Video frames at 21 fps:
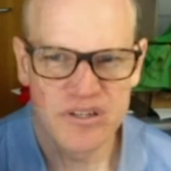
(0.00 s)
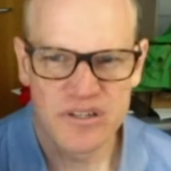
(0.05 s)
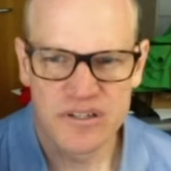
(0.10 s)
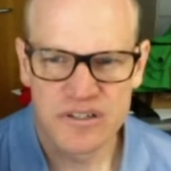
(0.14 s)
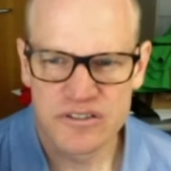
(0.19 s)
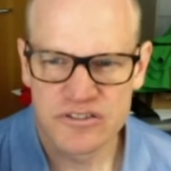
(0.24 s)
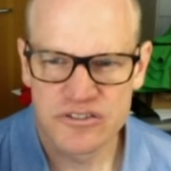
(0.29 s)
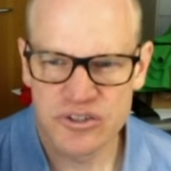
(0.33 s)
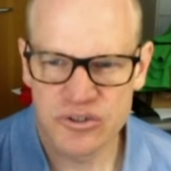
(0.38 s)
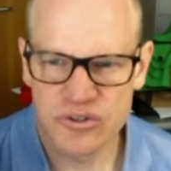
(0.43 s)

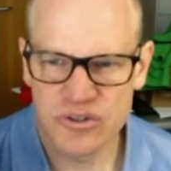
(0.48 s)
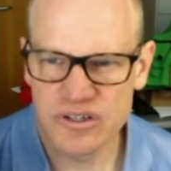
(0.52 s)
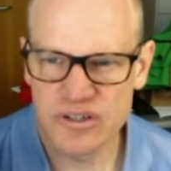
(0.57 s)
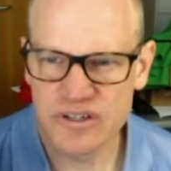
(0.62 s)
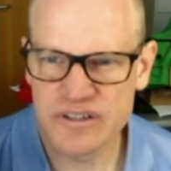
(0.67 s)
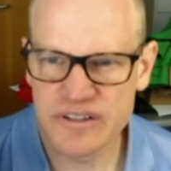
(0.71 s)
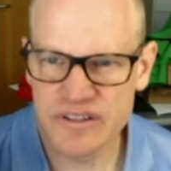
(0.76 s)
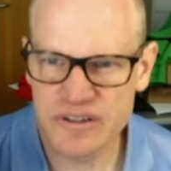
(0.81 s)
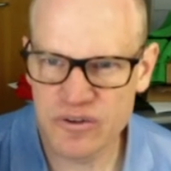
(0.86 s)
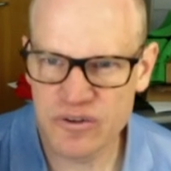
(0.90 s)
So
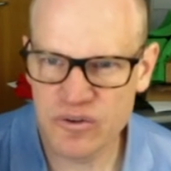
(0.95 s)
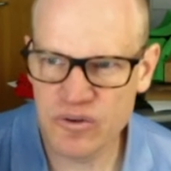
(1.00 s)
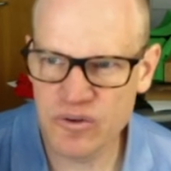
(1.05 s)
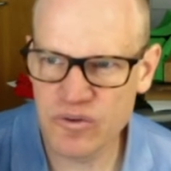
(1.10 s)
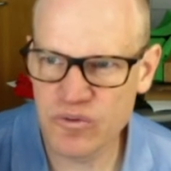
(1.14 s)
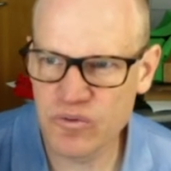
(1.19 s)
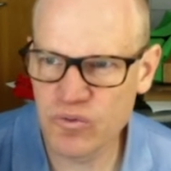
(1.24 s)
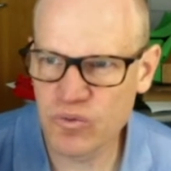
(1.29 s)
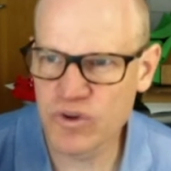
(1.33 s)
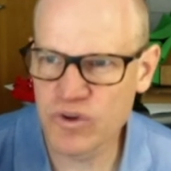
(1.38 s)

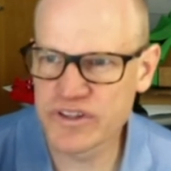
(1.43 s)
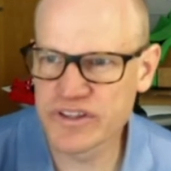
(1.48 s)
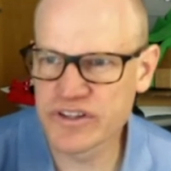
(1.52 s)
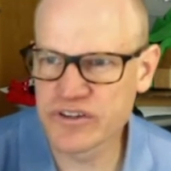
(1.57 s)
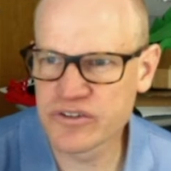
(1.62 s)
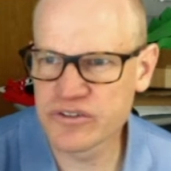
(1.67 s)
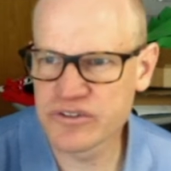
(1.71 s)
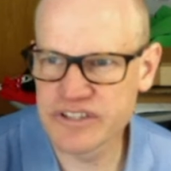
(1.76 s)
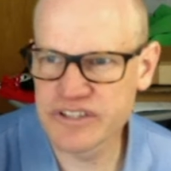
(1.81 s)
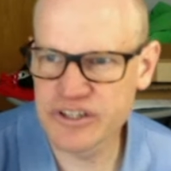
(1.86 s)

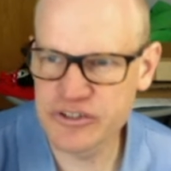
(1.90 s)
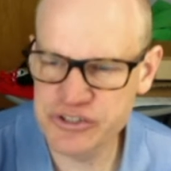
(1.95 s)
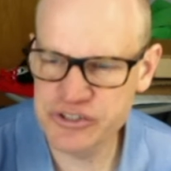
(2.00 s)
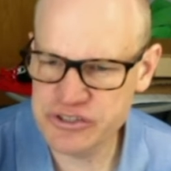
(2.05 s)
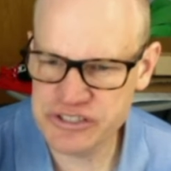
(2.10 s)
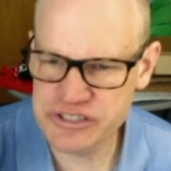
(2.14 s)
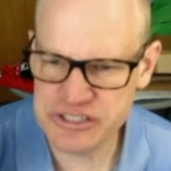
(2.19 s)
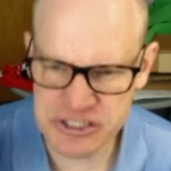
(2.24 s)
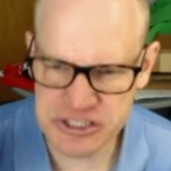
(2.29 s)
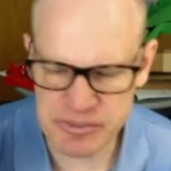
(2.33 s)
they're
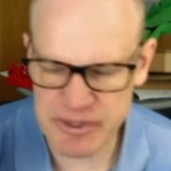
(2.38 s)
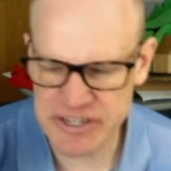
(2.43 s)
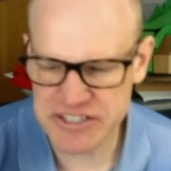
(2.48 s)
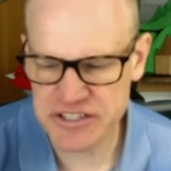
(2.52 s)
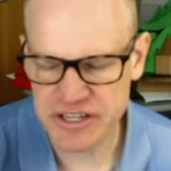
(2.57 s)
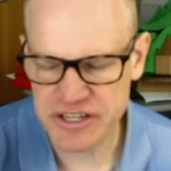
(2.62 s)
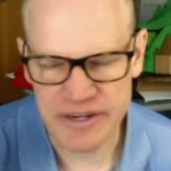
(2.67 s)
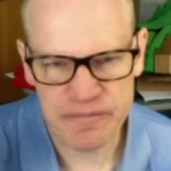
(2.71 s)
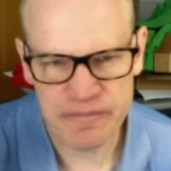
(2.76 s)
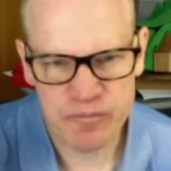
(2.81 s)
using
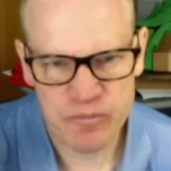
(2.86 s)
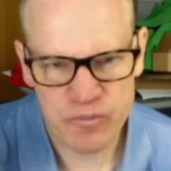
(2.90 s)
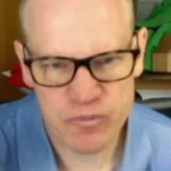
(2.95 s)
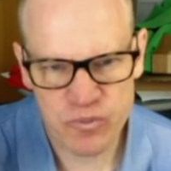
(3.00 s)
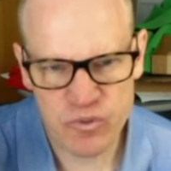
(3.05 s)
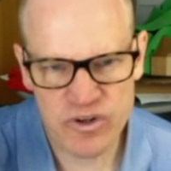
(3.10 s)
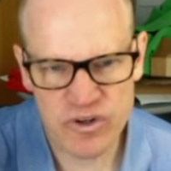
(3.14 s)
space-time,